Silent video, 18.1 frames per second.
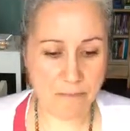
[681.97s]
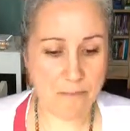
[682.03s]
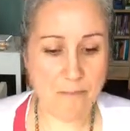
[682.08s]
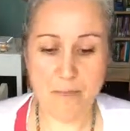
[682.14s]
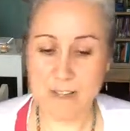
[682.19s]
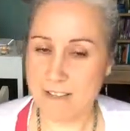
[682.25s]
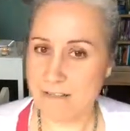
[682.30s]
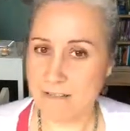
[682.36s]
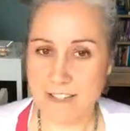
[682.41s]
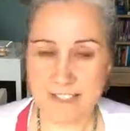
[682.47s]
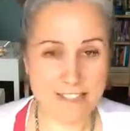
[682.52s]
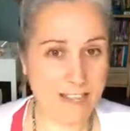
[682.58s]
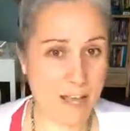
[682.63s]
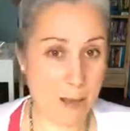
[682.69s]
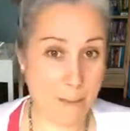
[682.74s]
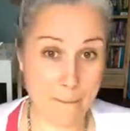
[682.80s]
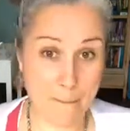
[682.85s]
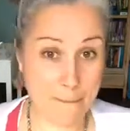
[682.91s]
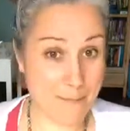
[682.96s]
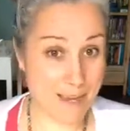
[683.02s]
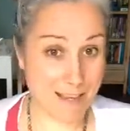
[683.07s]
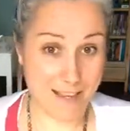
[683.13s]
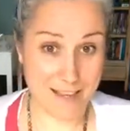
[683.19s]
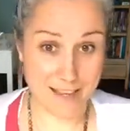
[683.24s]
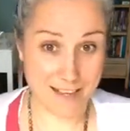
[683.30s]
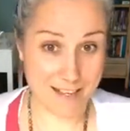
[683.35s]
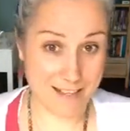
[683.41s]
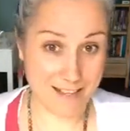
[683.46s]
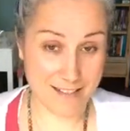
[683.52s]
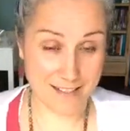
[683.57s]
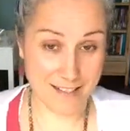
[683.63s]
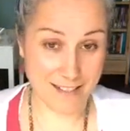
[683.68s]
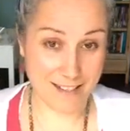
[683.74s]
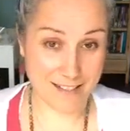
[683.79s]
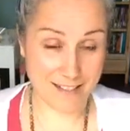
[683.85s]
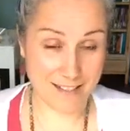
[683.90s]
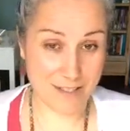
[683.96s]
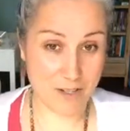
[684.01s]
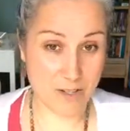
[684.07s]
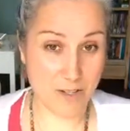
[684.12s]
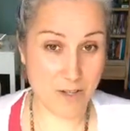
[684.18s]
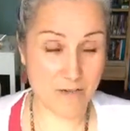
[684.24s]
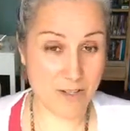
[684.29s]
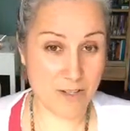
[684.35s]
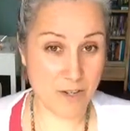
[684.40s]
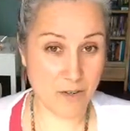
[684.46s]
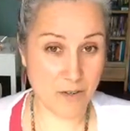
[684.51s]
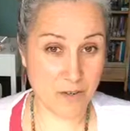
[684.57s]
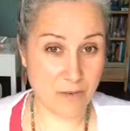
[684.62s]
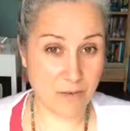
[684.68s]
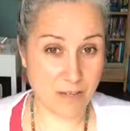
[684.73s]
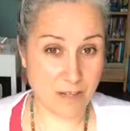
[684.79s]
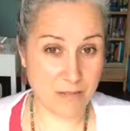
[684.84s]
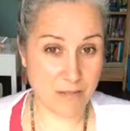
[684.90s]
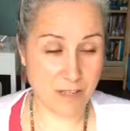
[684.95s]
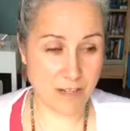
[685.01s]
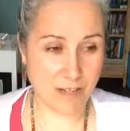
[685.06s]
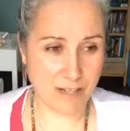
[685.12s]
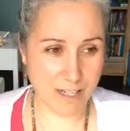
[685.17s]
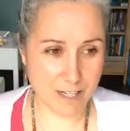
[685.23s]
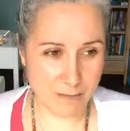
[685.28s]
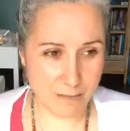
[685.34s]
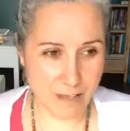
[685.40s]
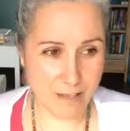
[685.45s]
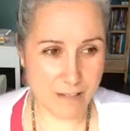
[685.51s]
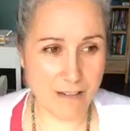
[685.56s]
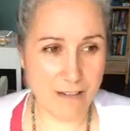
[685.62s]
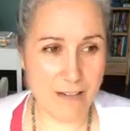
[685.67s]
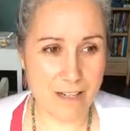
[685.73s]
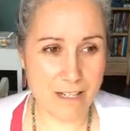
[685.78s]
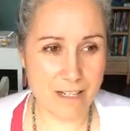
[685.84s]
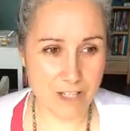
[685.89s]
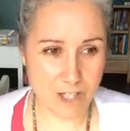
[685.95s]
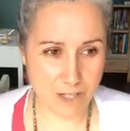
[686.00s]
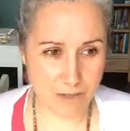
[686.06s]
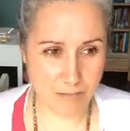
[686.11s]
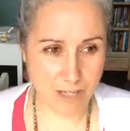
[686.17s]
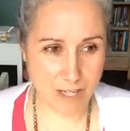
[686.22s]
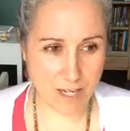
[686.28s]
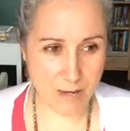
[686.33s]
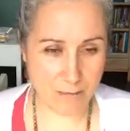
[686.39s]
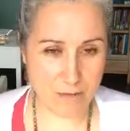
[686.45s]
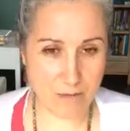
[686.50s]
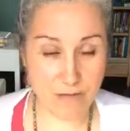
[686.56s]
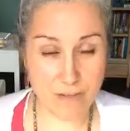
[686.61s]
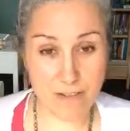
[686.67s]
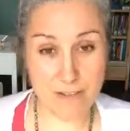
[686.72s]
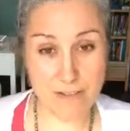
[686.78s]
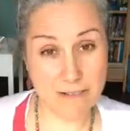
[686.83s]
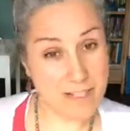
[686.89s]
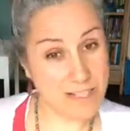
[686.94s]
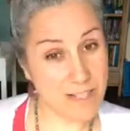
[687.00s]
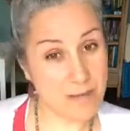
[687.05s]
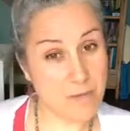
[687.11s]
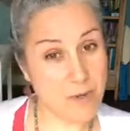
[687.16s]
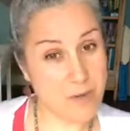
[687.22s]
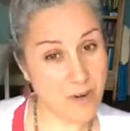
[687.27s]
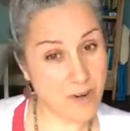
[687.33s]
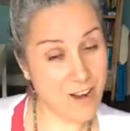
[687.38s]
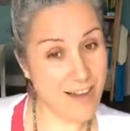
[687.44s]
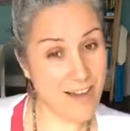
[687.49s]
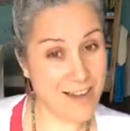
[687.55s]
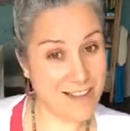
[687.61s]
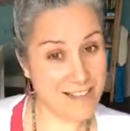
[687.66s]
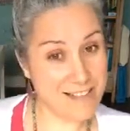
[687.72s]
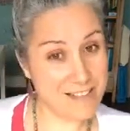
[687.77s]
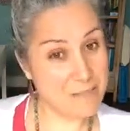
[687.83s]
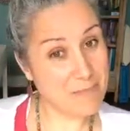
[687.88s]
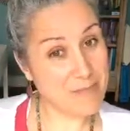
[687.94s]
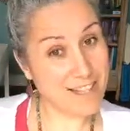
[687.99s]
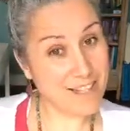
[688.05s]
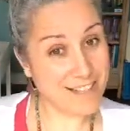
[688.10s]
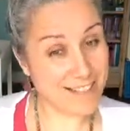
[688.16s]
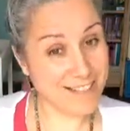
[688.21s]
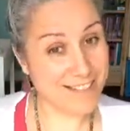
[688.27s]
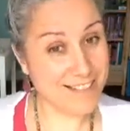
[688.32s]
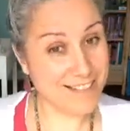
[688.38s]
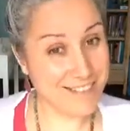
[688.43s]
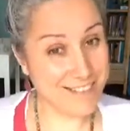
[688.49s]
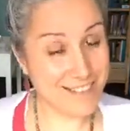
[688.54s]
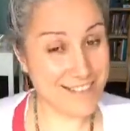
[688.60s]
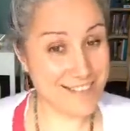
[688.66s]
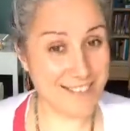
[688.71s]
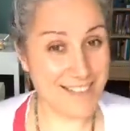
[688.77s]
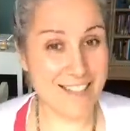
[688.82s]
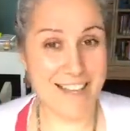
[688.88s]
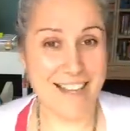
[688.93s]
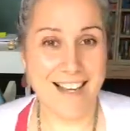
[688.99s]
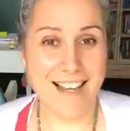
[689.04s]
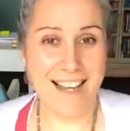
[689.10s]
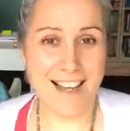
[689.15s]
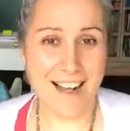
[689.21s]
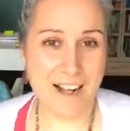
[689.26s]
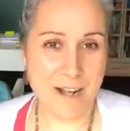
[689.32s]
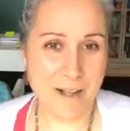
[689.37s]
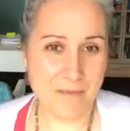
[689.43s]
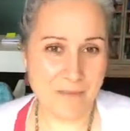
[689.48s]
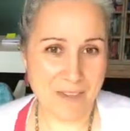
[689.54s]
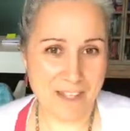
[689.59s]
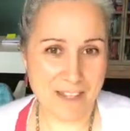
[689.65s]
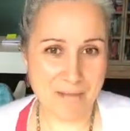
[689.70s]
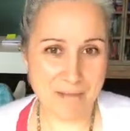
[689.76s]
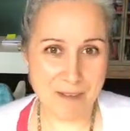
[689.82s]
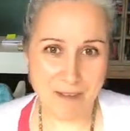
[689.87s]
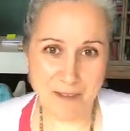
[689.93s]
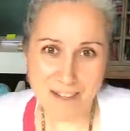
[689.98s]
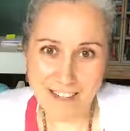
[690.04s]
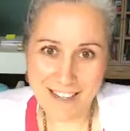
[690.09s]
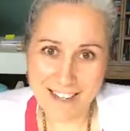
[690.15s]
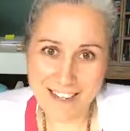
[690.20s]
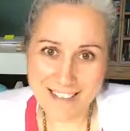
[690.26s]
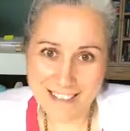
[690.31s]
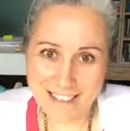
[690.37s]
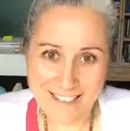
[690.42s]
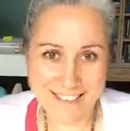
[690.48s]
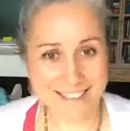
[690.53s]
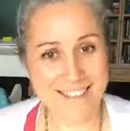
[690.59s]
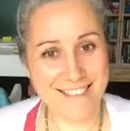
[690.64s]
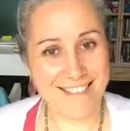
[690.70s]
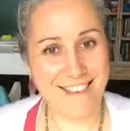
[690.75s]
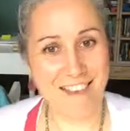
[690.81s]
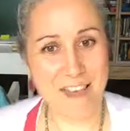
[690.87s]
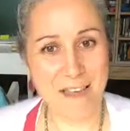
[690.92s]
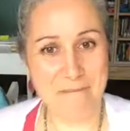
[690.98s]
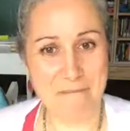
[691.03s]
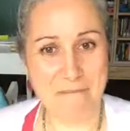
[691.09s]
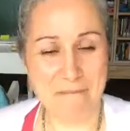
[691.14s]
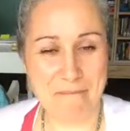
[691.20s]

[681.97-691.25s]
but it feels amazing. So if you don't know what I'm talking about, it should be coming for you. Keep your eyes peeled, and let me know what it is. Okay.